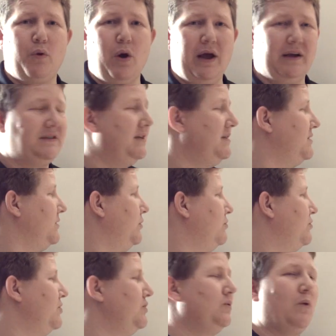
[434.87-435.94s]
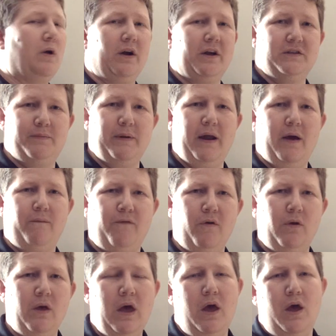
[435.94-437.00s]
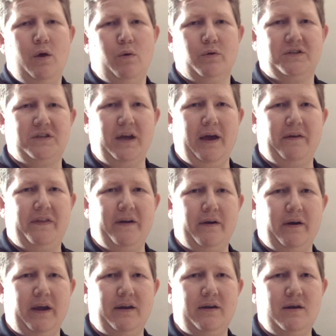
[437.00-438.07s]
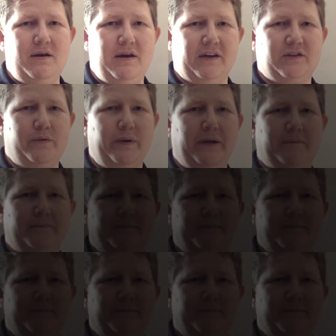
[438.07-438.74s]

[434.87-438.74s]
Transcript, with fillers: proxy solutions work has been helpful. We'll see you out there again next week.